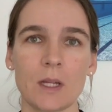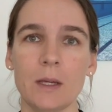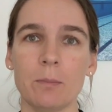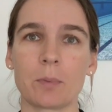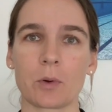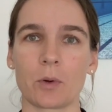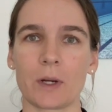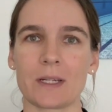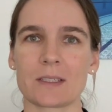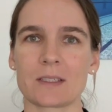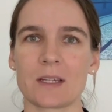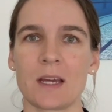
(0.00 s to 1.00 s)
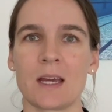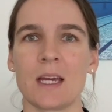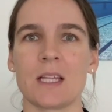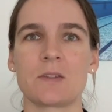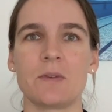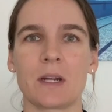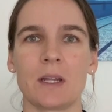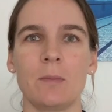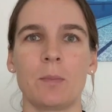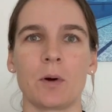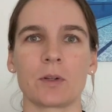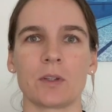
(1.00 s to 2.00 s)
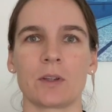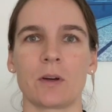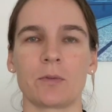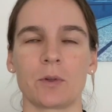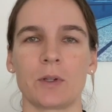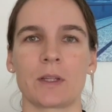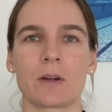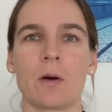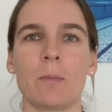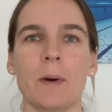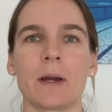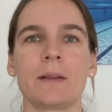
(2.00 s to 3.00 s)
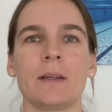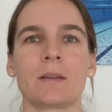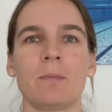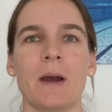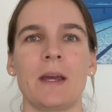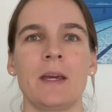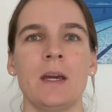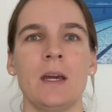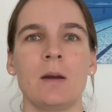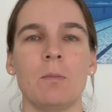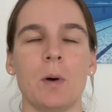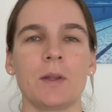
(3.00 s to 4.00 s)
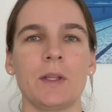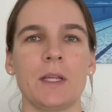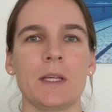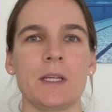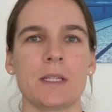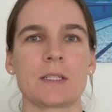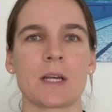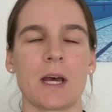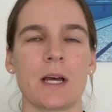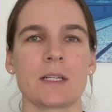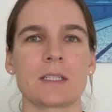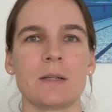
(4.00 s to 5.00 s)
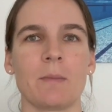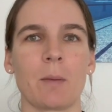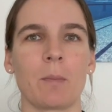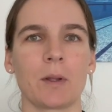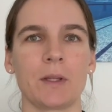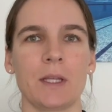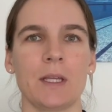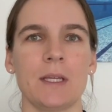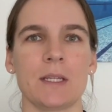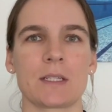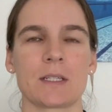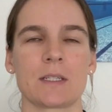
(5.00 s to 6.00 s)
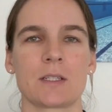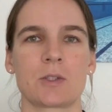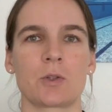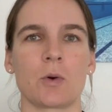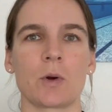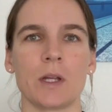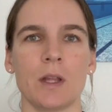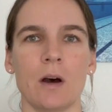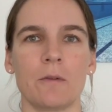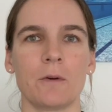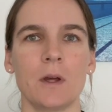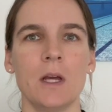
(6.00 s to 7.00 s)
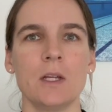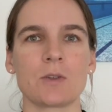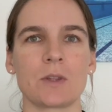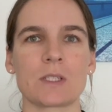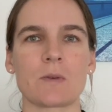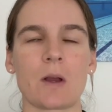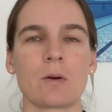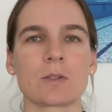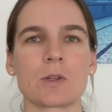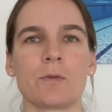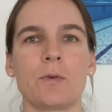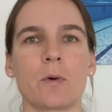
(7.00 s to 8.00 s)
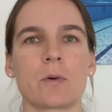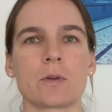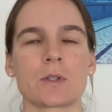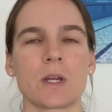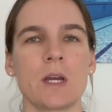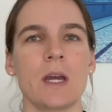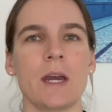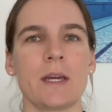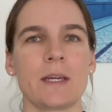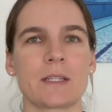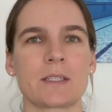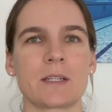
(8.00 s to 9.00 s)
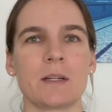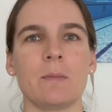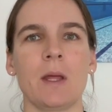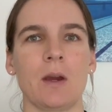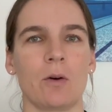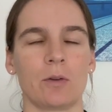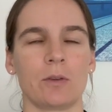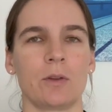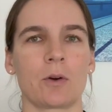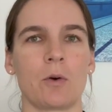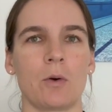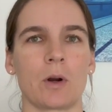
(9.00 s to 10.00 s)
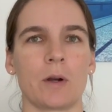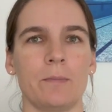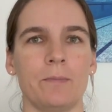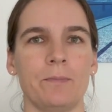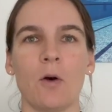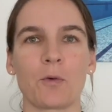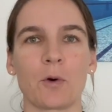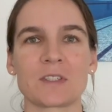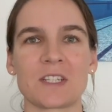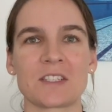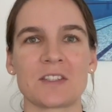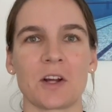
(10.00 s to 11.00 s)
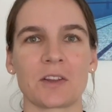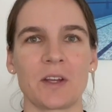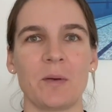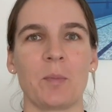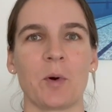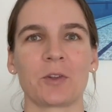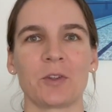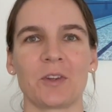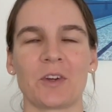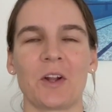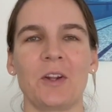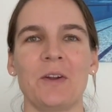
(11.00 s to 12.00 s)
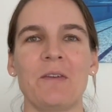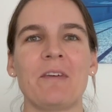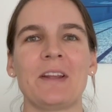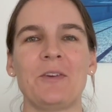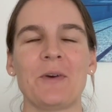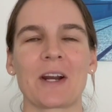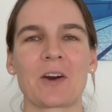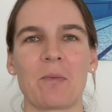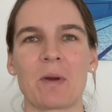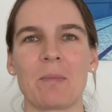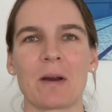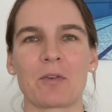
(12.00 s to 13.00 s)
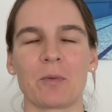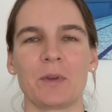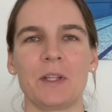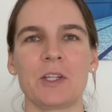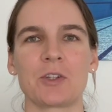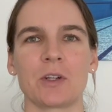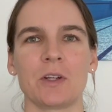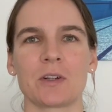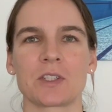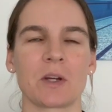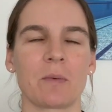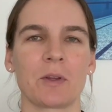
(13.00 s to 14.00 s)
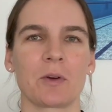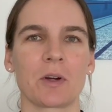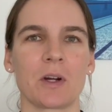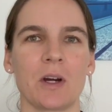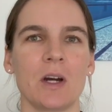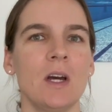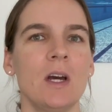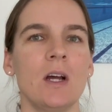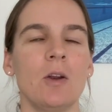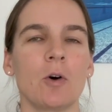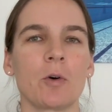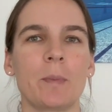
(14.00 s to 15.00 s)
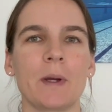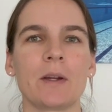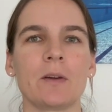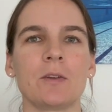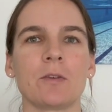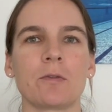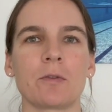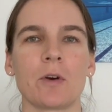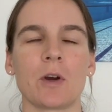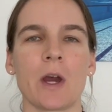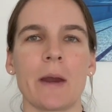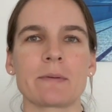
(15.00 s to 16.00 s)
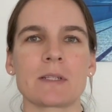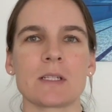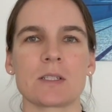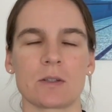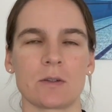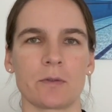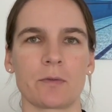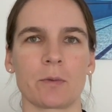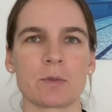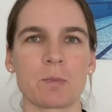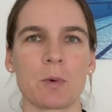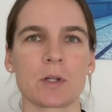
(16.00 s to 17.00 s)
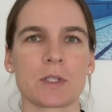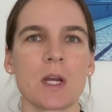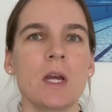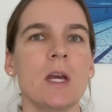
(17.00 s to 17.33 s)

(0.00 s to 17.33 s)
in progress. It's very important after that comeback that my body is healthy, my body is strong enough. So that's why I also focus extremely on the core. Of course, it's not important only when you are coming back from an injury or some other long period of absence from sports,